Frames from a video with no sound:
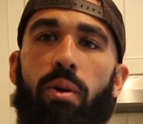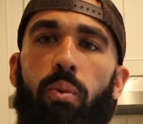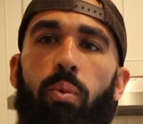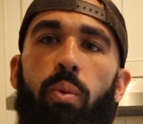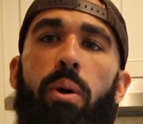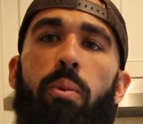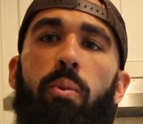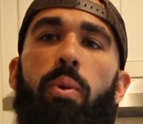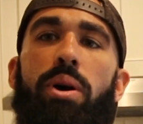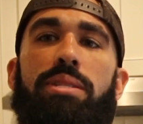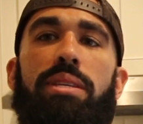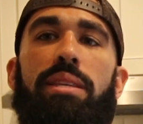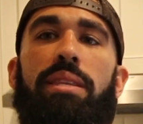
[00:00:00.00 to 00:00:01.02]
What
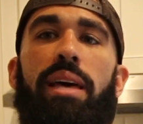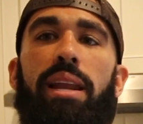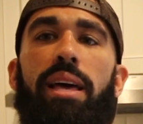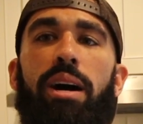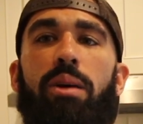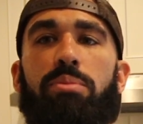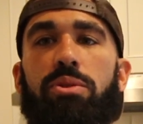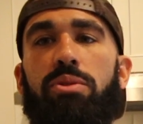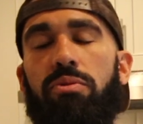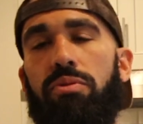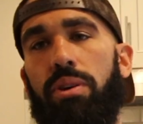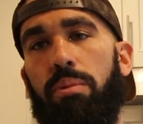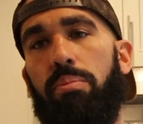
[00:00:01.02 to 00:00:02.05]
was it that helped you
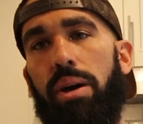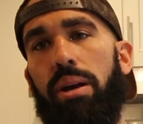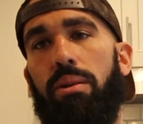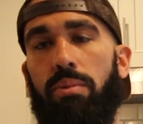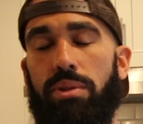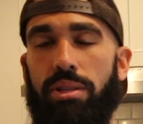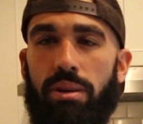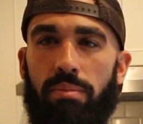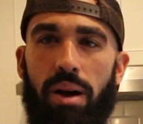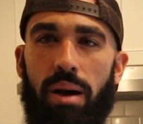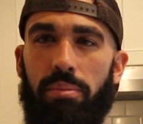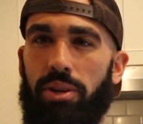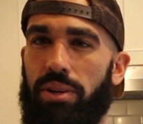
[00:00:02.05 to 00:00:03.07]
feel better? Was it your
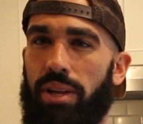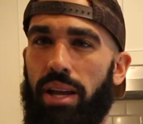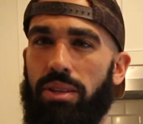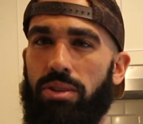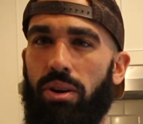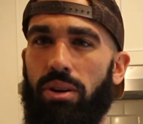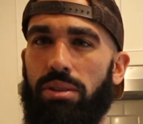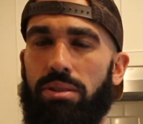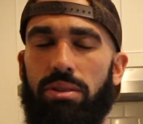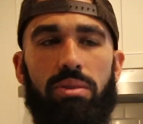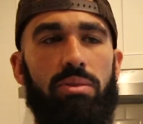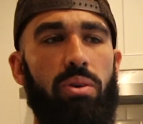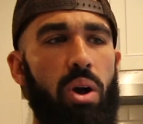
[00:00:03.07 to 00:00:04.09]
mom and your dad talking to
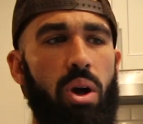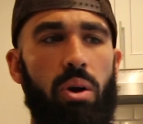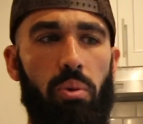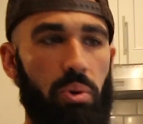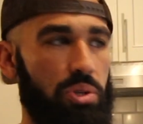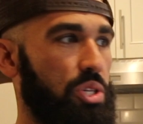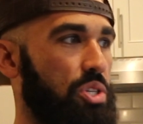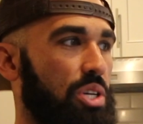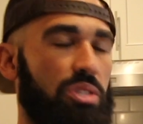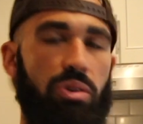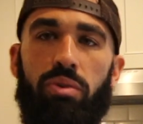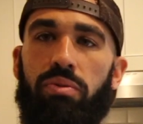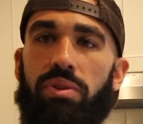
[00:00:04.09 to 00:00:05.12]
you? Was it
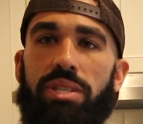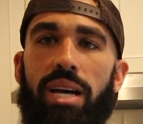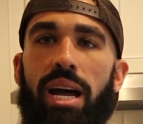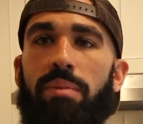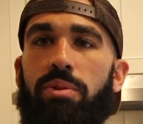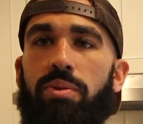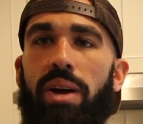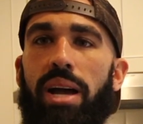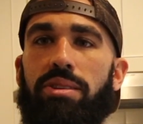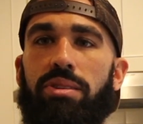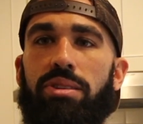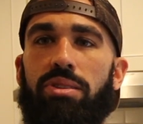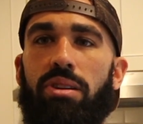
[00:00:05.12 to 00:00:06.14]
just over time you
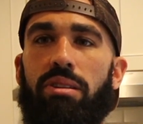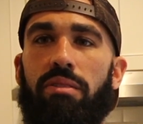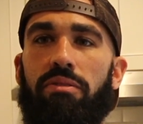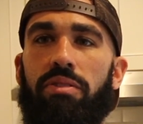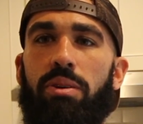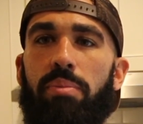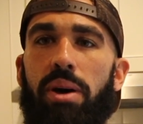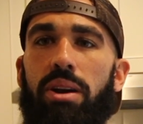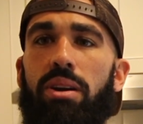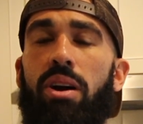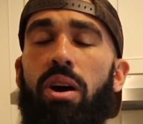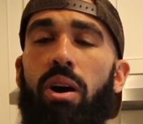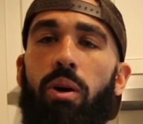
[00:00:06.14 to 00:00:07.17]
naturally started to feel
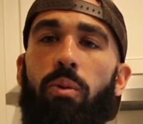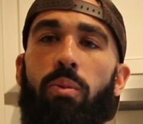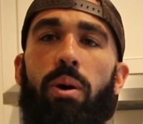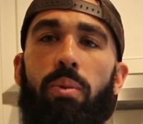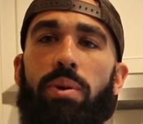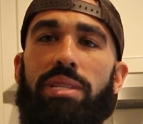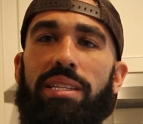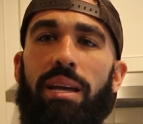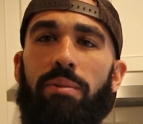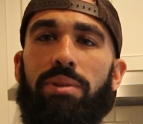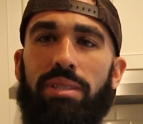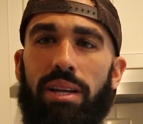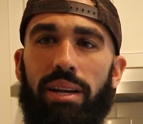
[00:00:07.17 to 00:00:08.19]
better? Or what was it that
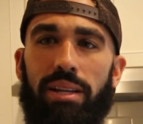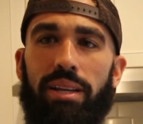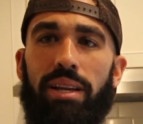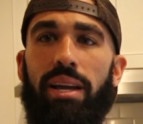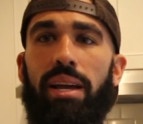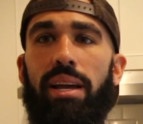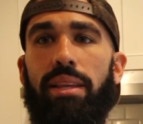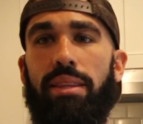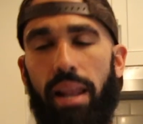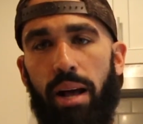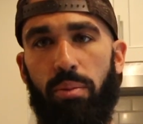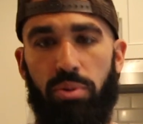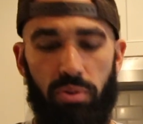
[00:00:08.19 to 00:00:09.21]
was done that
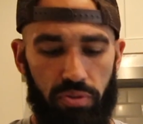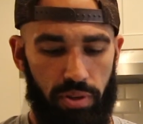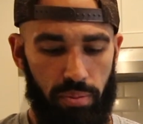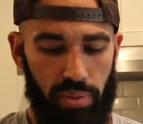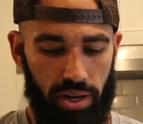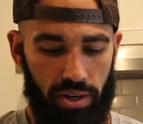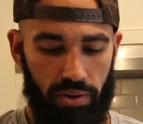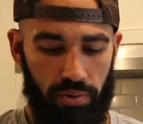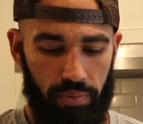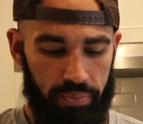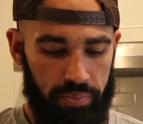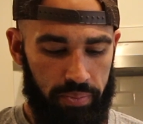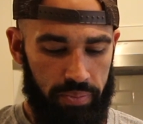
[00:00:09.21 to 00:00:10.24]
helped you feel better?
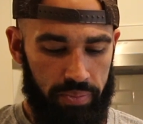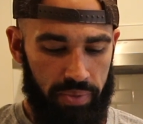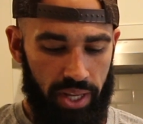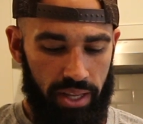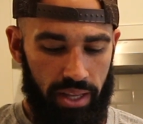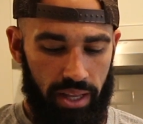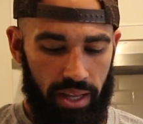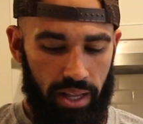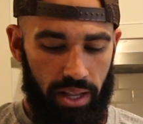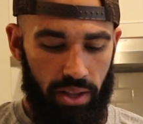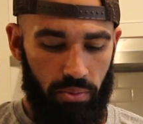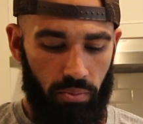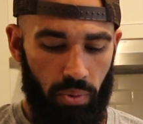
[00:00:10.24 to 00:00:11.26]

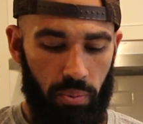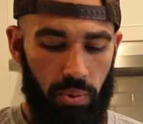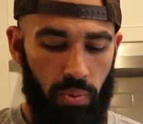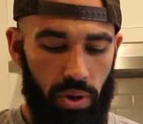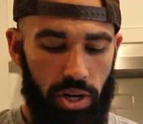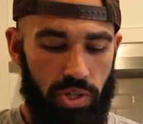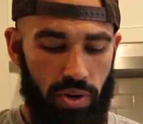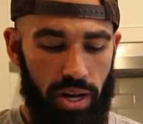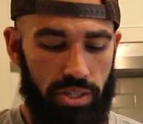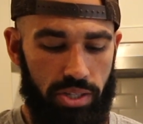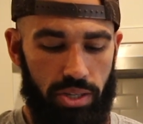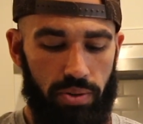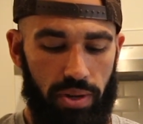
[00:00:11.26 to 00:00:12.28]
What we want to try to
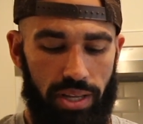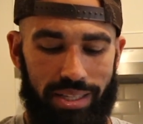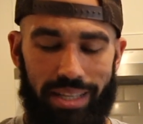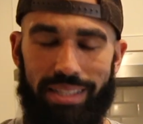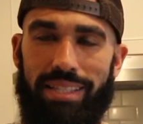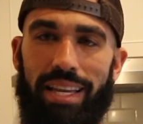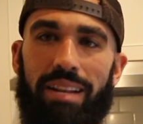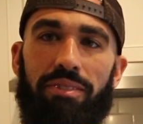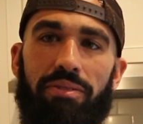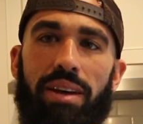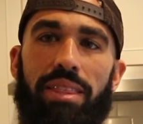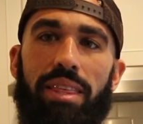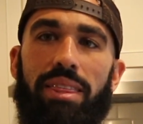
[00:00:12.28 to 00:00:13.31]
do is
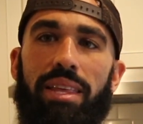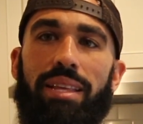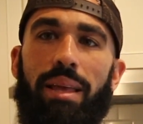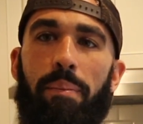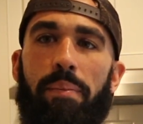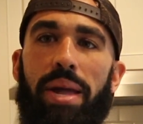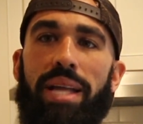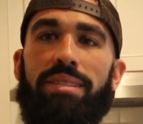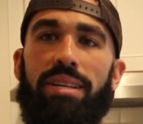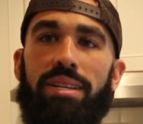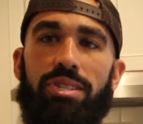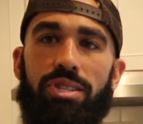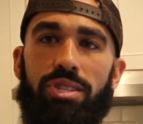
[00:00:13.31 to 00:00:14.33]
identify the thing that makes
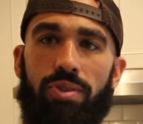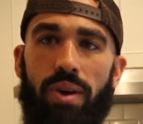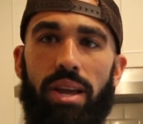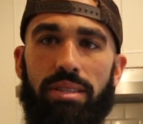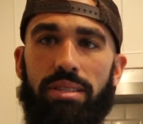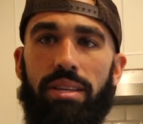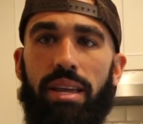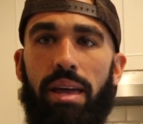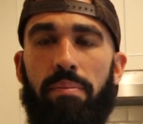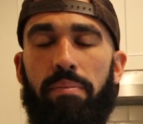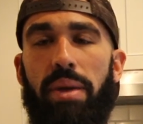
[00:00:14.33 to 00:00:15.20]
us stressed and